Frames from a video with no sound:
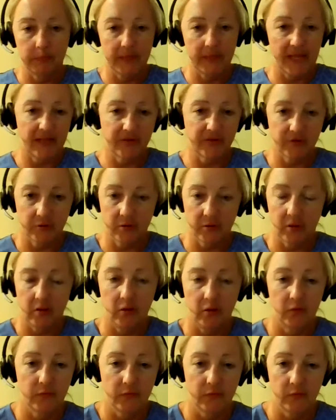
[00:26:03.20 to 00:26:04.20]
plastered all
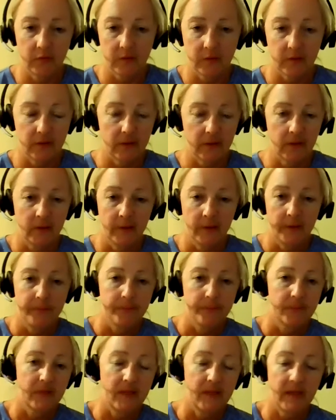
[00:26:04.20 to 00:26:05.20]
over the
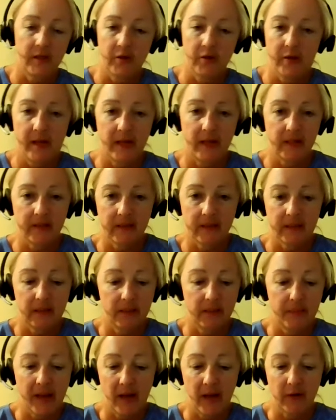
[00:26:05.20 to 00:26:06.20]
internet in a
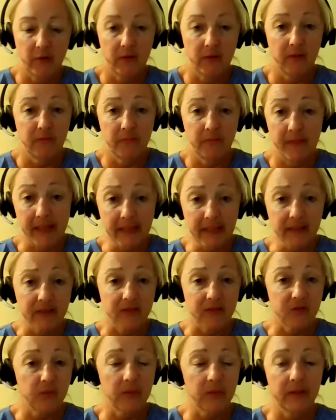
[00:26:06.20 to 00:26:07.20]
matter of
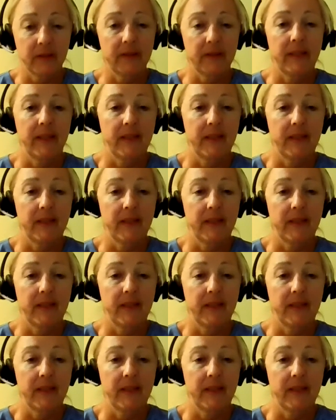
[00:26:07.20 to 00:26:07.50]
minutes, really.